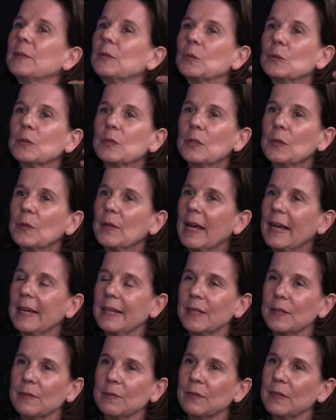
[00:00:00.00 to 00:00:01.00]
but also
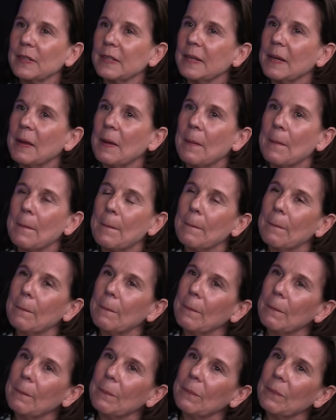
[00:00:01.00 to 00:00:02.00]
kind of
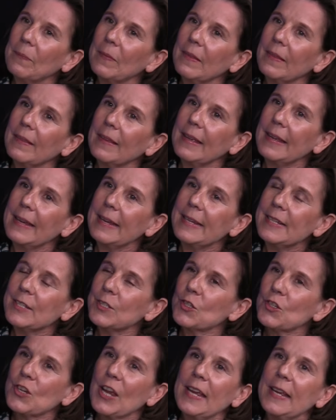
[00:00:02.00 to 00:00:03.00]

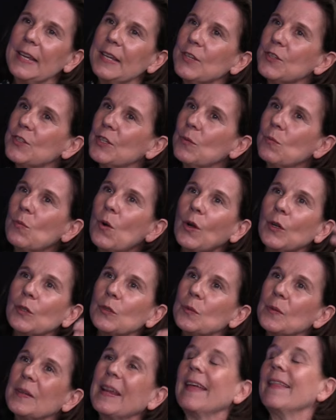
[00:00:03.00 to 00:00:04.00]
exchange and work
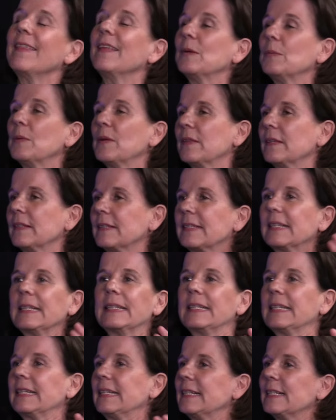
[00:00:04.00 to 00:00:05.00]
together with the
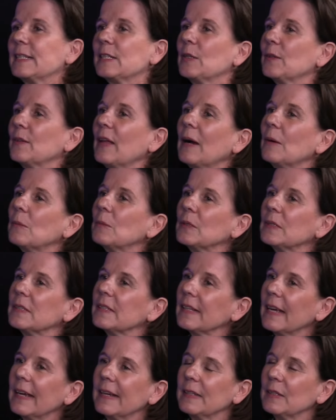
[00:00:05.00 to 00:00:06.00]
city. So that was
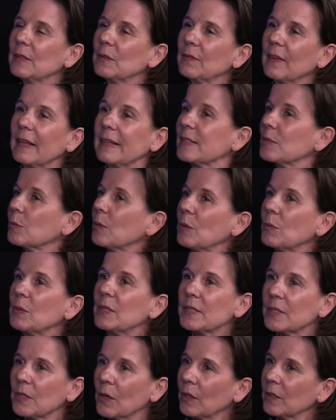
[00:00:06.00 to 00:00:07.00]
kind of that's where we
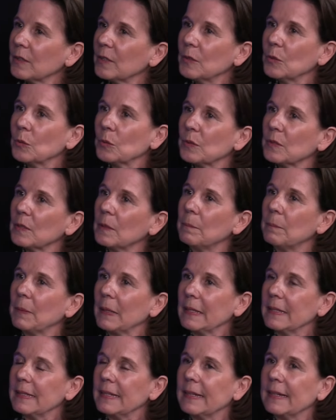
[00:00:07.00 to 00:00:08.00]
started also
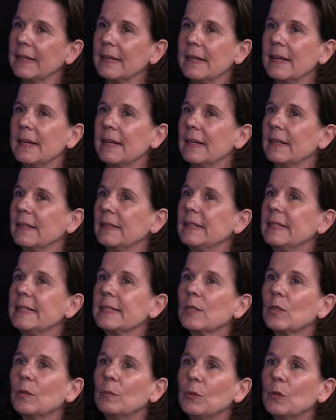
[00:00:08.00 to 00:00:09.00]
building these
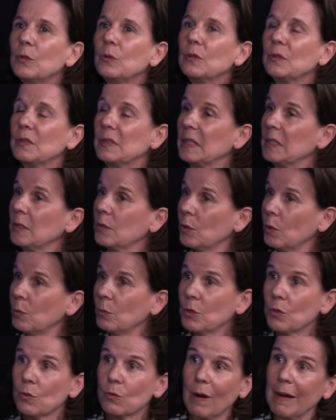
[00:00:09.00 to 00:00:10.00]
communities who
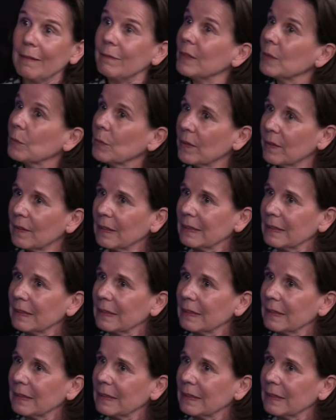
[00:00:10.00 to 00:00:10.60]
would travel with